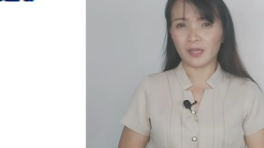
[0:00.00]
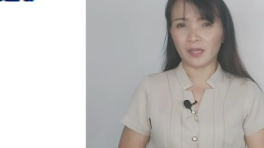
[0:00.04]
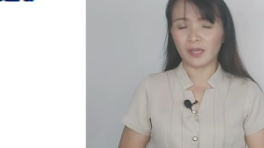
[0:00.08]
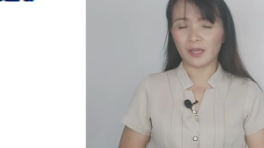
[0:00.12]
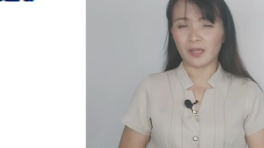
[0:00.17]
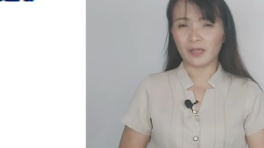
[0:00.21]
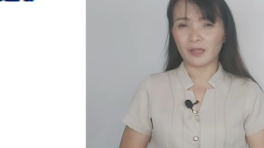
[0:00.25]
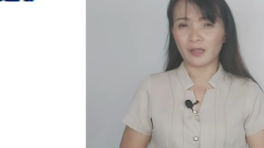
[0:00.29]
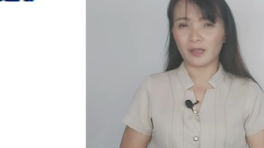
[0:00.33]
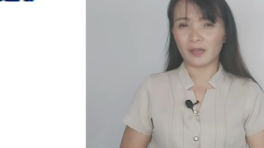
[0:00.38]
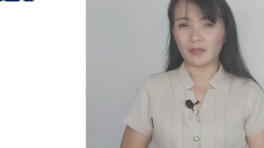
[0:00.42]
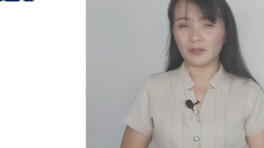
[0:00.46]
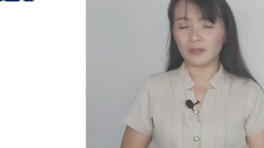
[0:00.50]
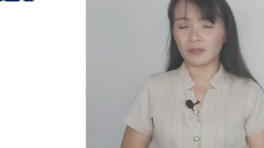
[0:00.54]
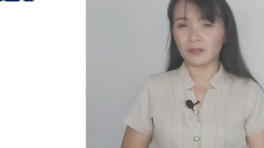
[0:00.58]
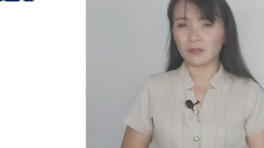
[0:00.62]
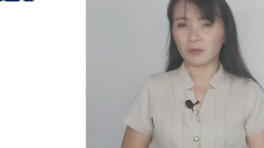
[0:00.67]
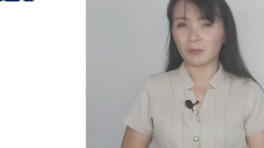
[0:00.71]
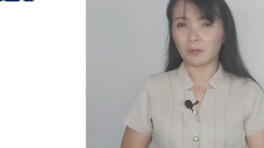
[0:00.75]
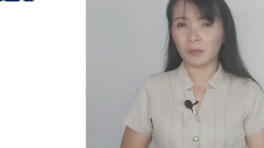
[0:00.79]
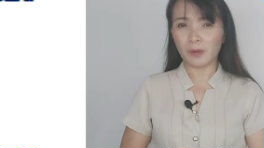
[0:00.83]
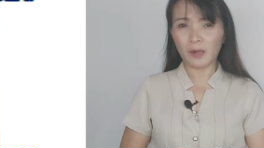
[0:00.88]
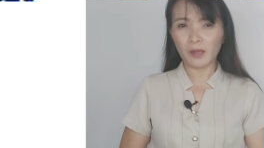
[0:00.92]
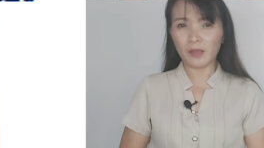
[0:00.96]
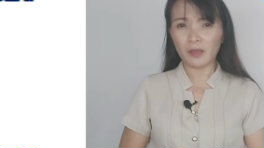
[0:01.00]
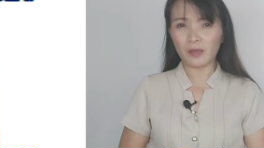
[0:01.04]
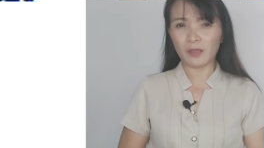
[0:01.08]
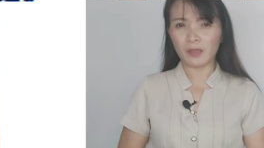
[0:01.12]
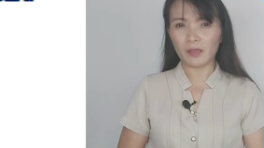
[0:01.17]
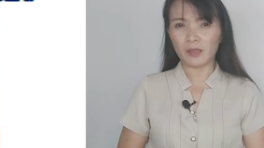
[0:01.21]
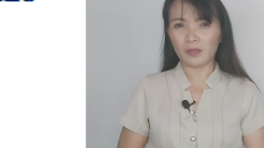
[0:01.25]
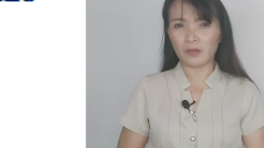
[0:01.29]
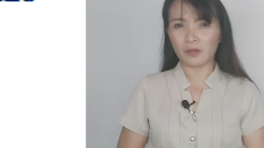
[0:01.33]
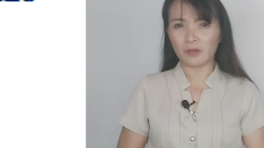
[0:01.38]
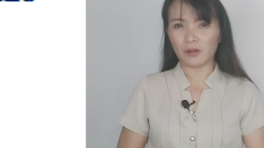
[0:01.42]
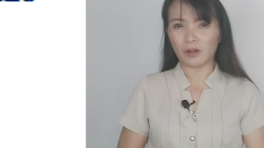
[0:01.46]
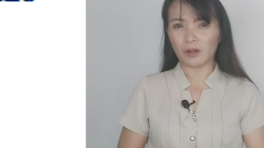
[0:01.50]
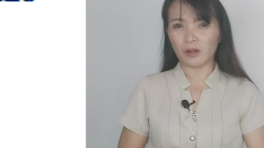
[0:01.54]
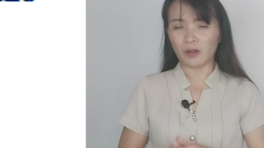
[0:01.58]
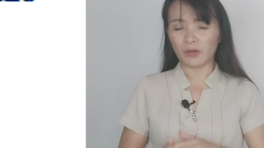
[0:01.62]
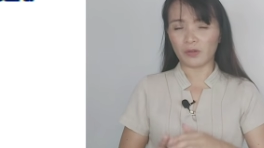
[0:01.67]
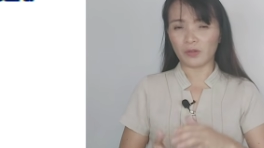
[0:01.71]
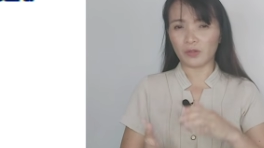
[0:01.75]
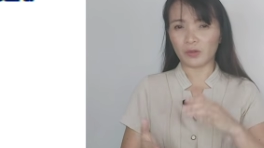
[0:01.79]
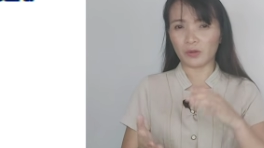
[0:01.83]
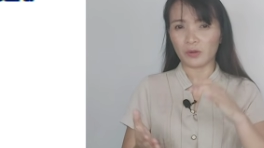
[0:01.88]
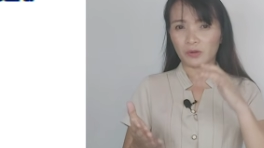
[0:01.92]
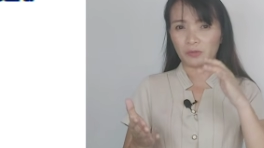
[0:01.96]
And under the body,
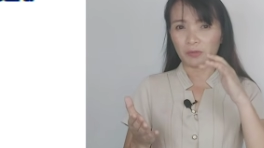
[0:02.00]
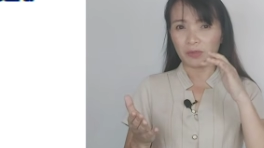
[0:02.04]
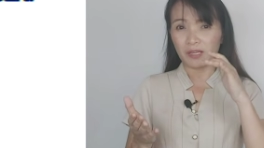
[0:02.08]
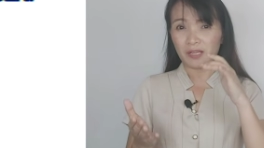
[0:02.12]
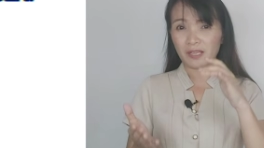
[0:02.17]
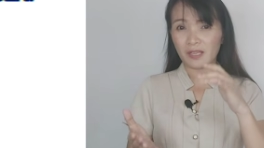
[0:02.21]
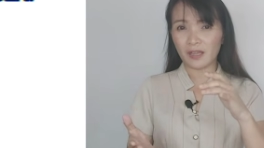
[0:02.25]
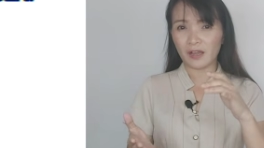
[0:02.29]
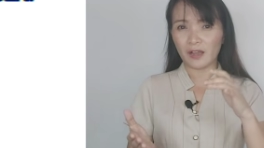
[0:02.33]
you really